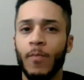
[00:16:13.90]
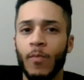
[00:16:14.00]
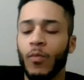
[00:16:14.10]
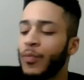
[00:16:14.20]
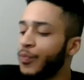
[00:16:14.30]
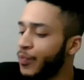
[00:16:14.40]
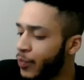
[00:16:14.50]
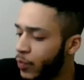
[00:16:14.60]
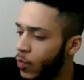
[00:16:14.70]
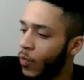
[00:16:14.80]
just
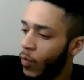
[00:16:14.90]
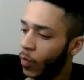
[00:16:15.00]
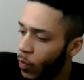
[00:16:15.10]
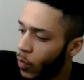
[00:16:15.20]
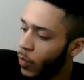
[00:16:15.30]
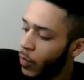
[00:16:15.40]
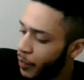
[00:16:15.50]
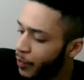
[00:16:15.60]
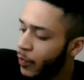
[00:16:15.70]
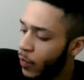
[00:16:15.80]
super super competitive
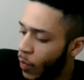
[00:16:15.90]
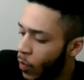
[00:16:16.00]
you know